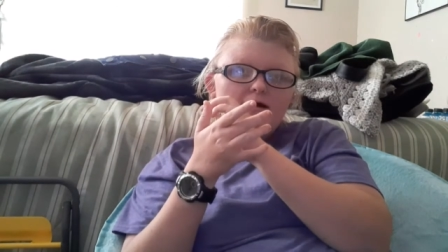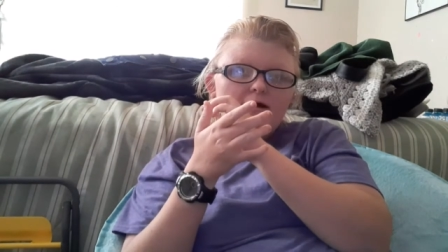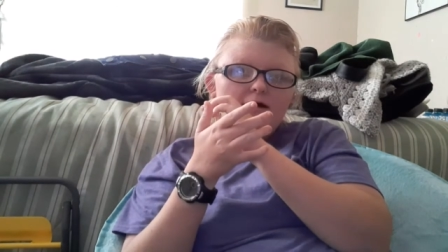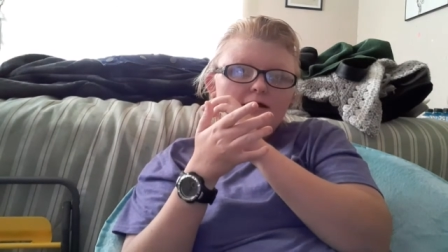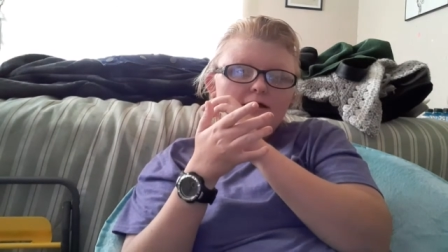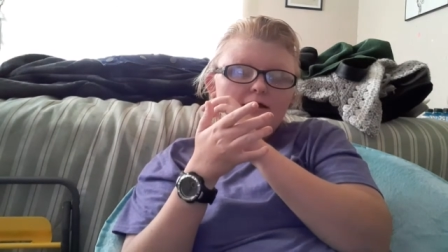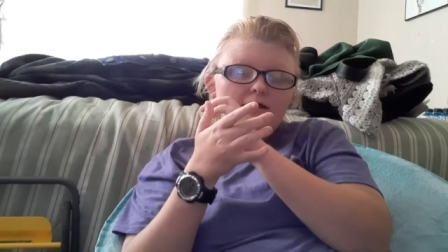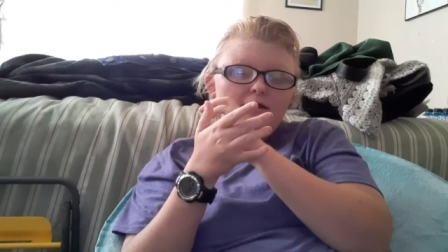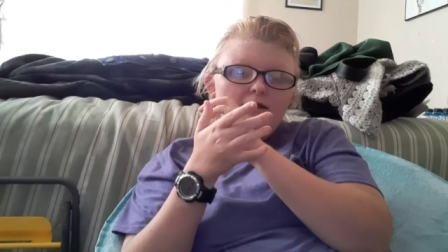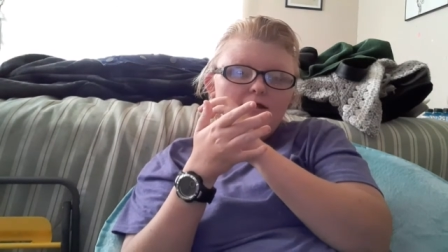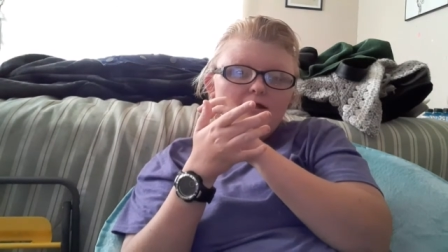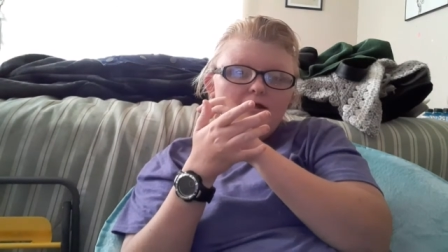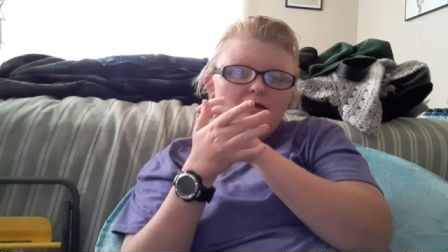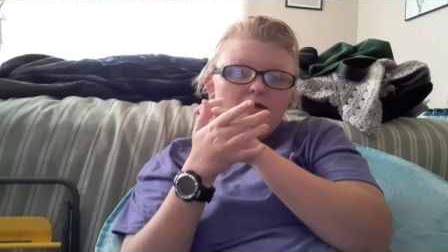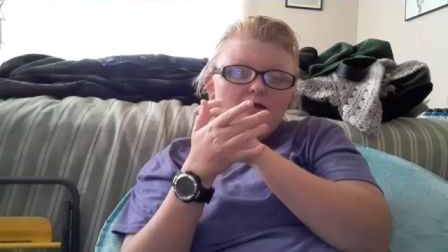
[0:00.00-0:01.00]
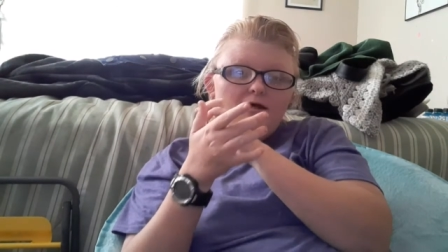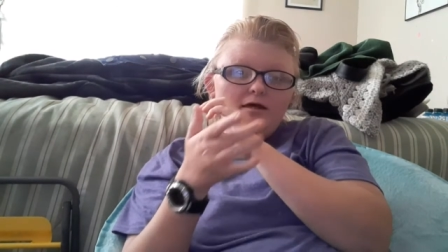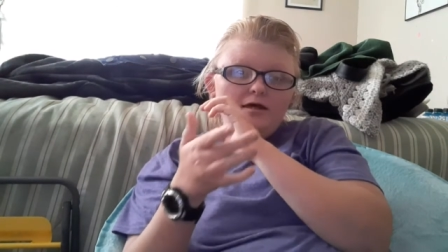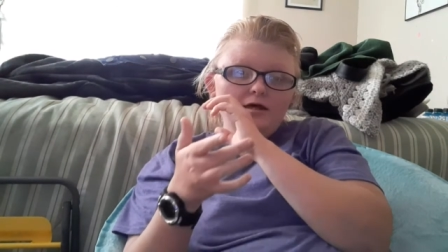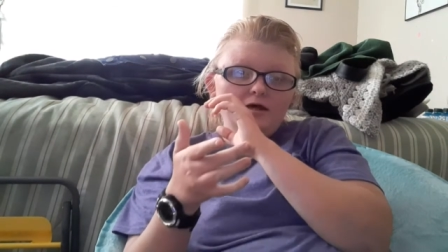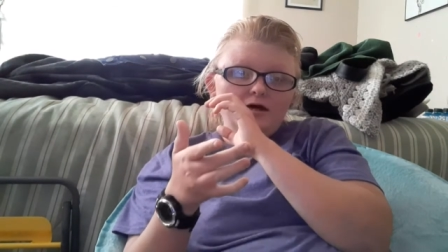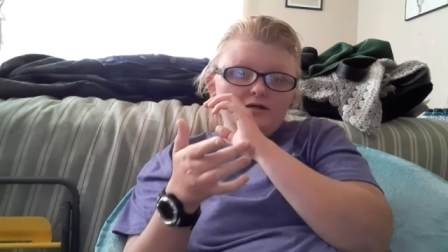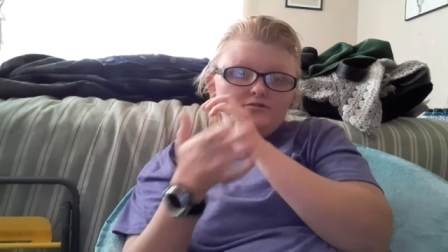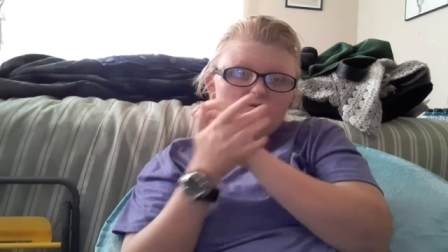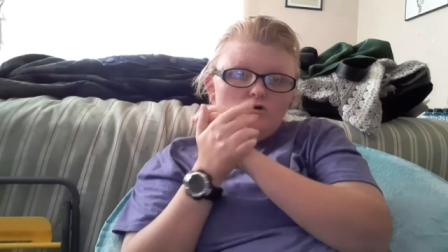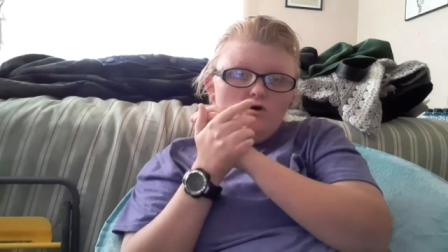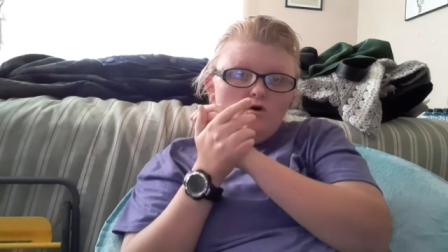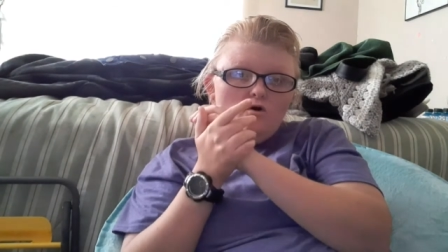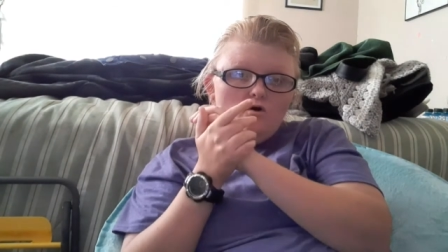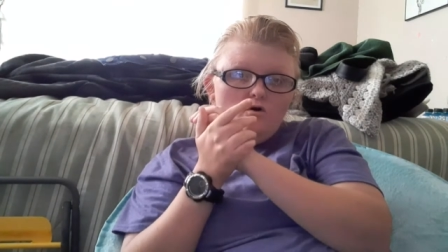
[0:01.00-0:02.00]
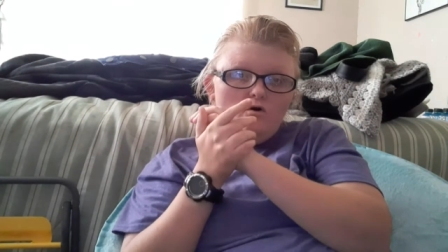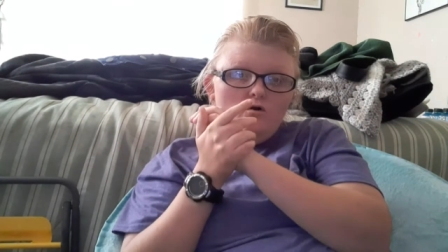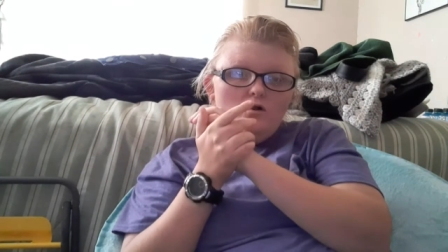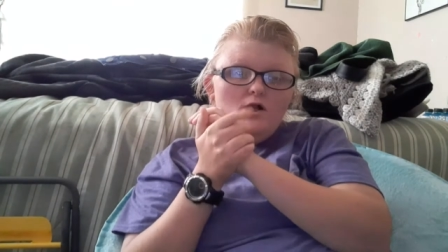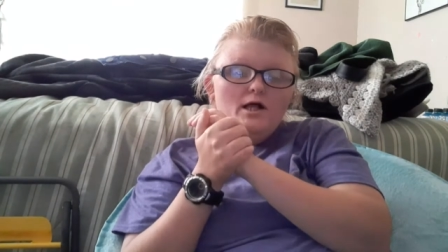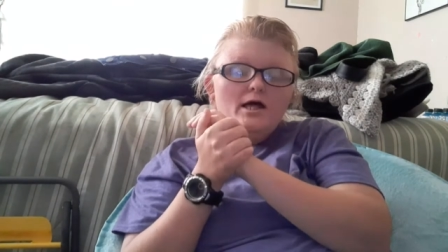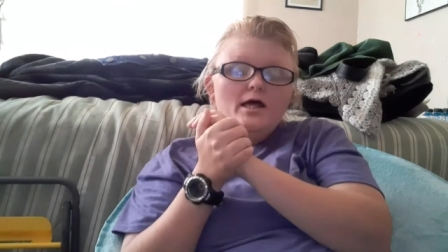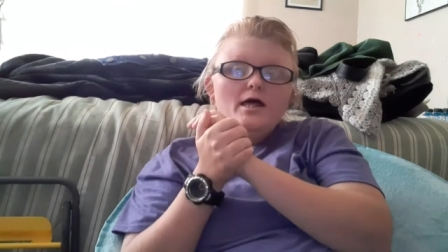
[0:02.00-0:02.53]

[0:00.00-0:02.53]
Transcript: back as a whole.